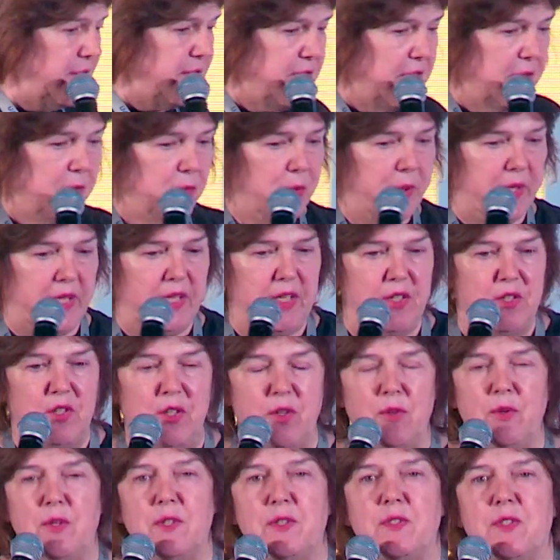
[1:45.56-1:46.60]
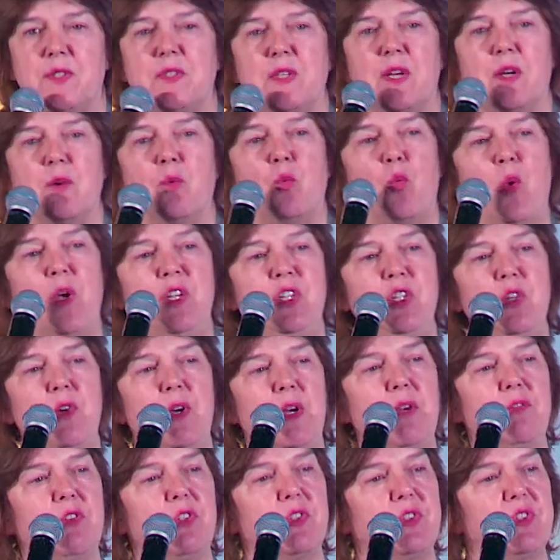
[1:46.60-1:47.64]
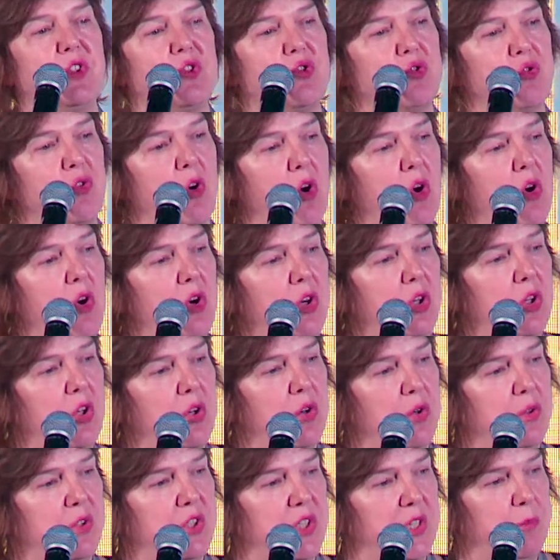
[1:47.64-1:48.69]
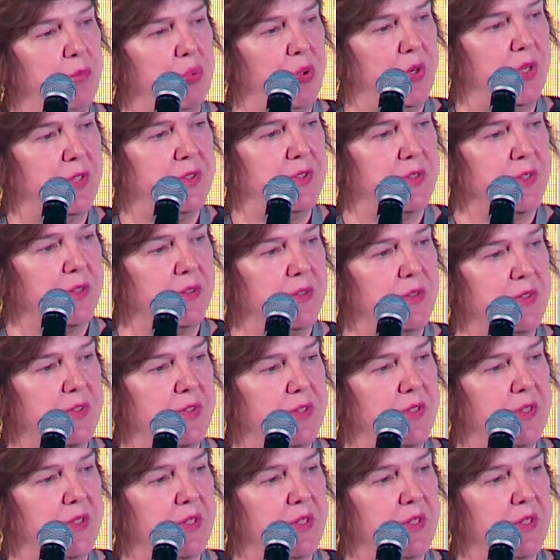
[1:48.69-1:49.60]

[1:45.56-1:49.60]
that we can notice is that when you have a strong coaching presence,